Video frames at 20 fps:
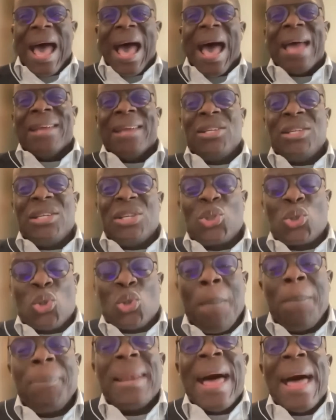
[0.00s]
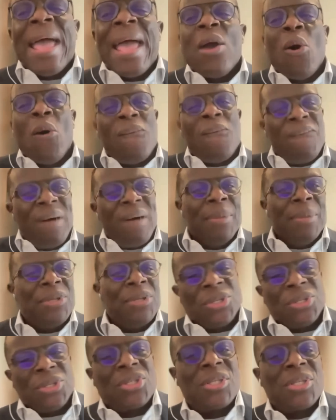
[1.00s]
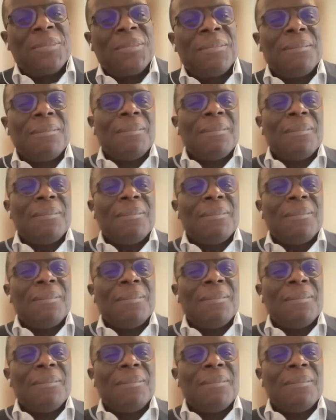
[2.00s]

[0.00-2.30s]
and the supply of pharmacists.